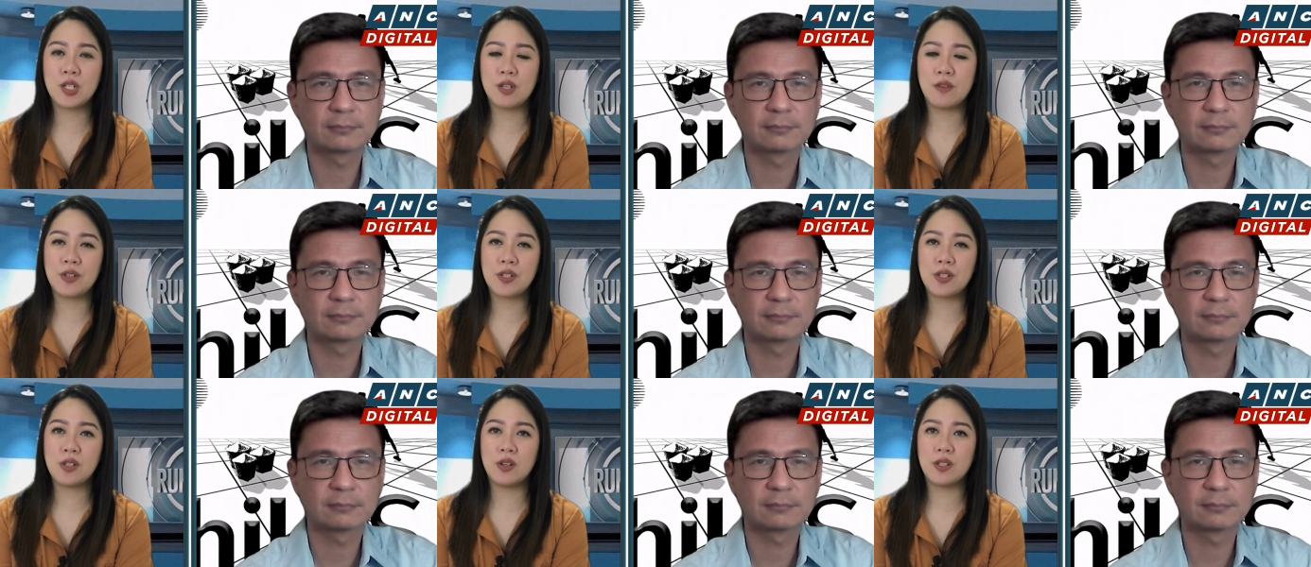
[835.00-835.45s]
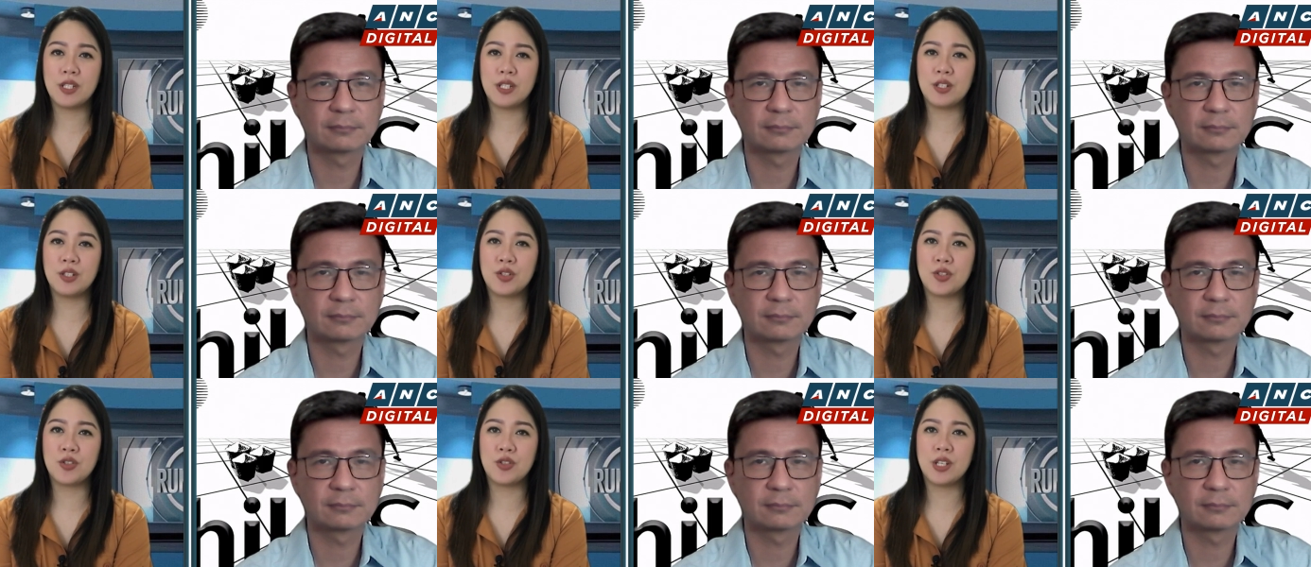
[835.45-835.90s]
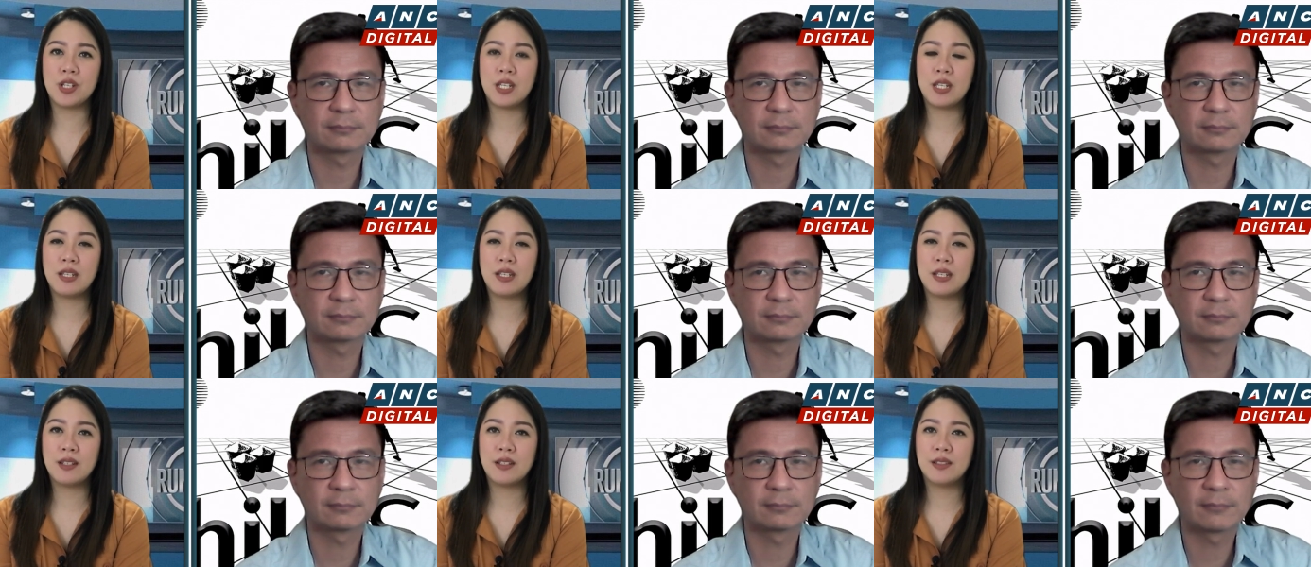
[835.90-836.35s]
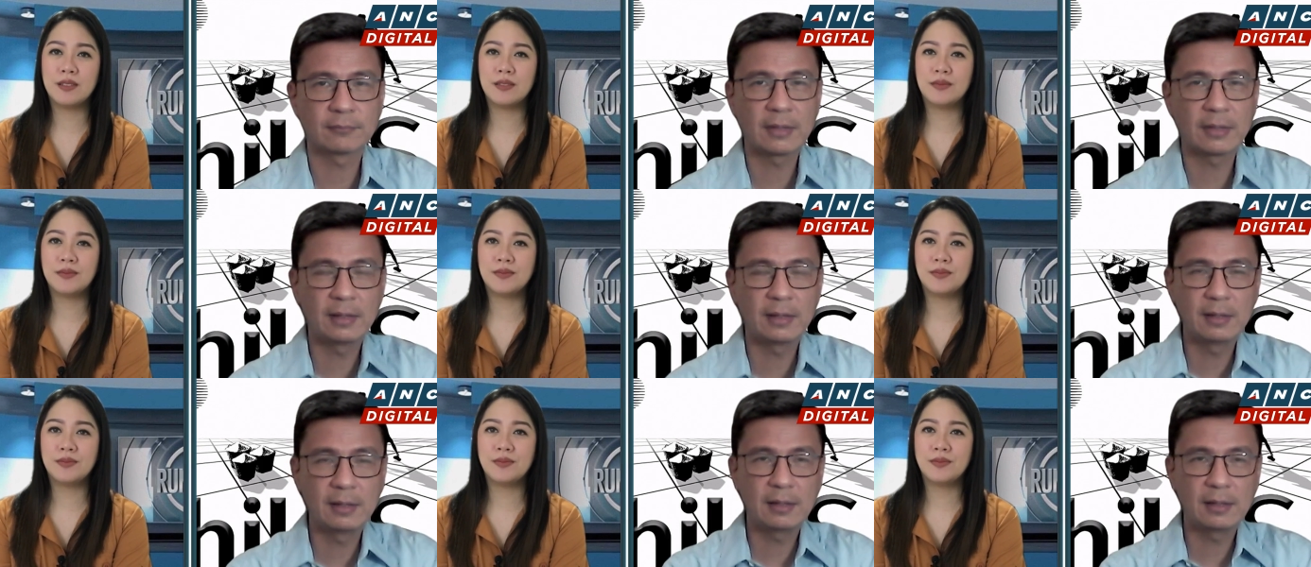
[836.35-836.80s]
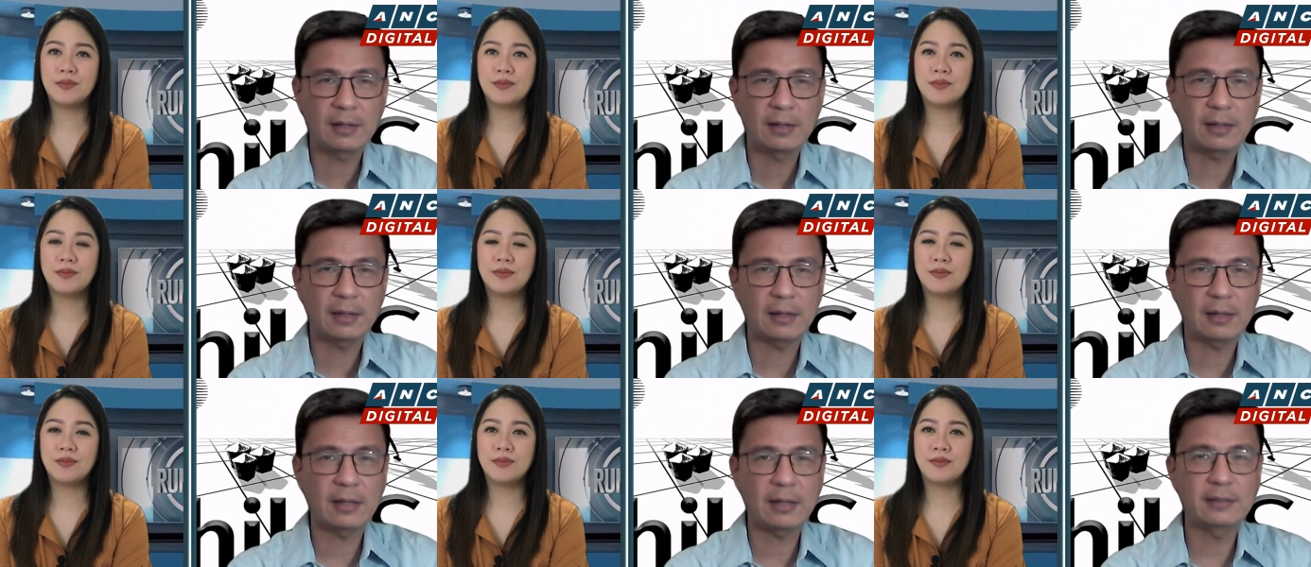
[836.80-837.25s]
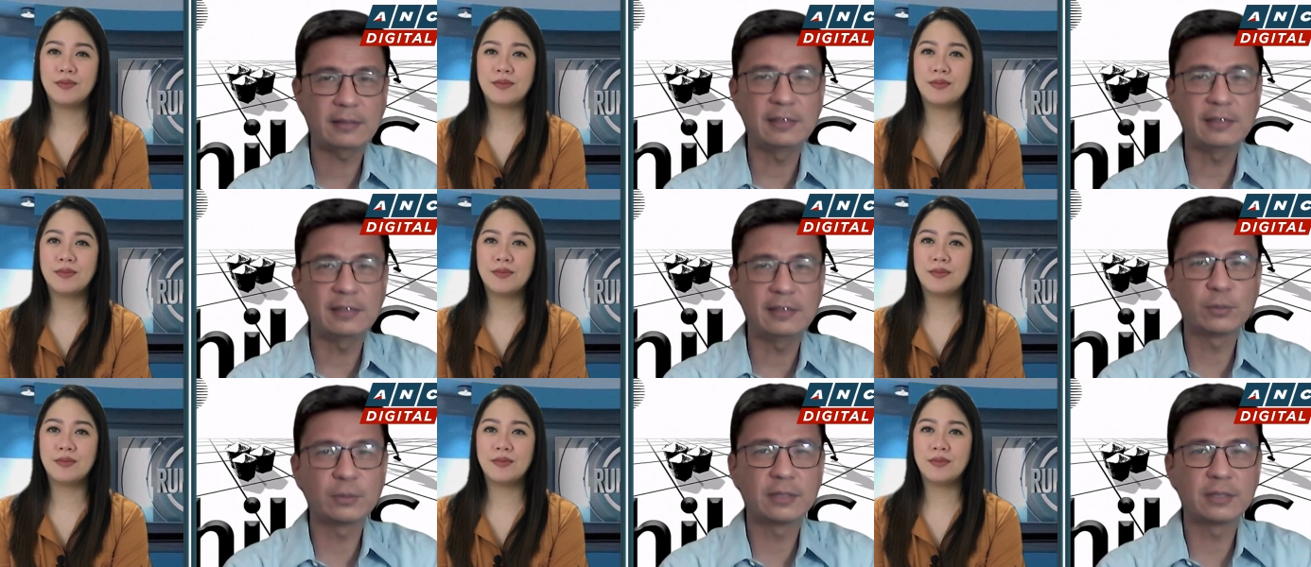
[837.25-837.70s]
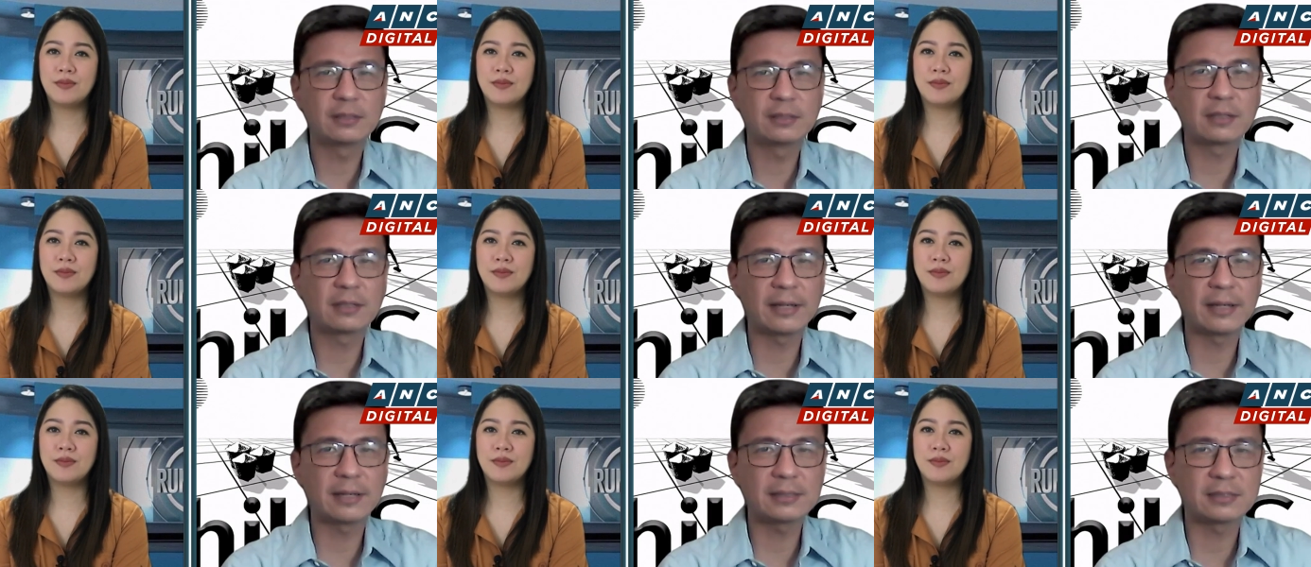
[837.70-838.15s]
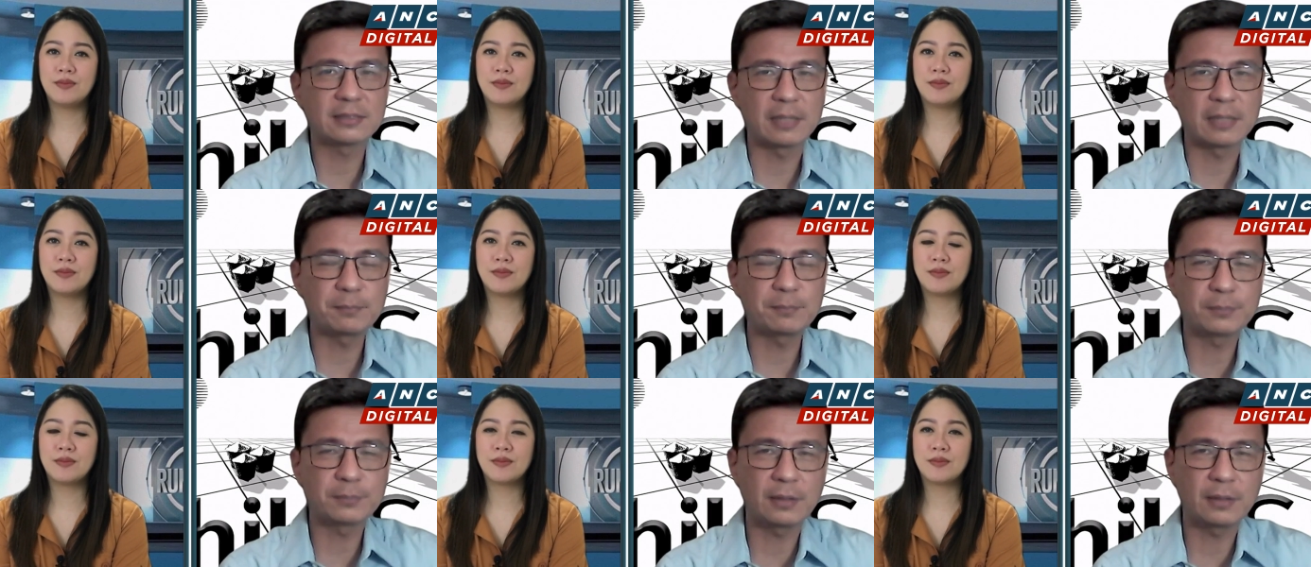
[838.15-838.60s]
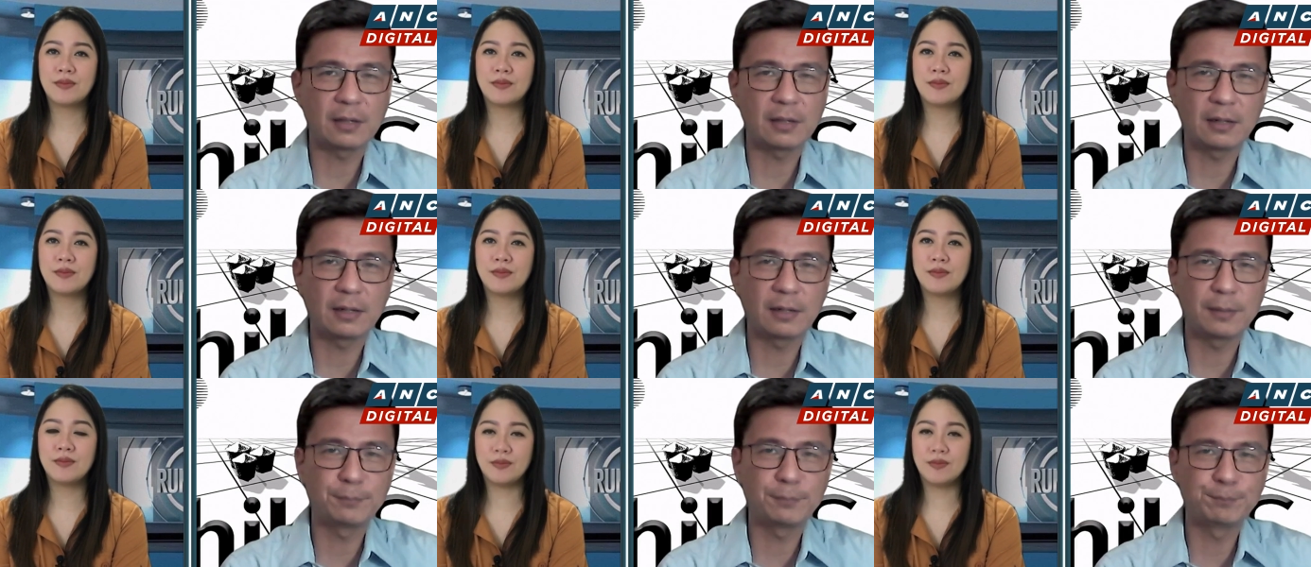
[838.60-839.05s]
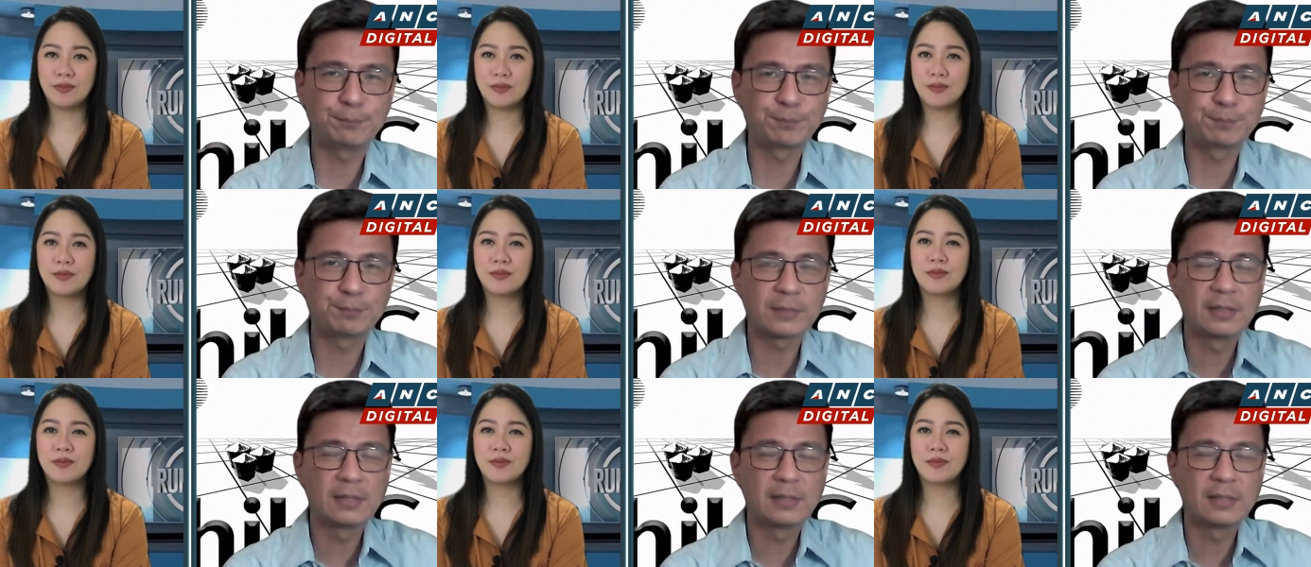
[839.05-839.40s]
Speaker 1: of the salt industry?
Speaker 2: I think we're in the right step. Um,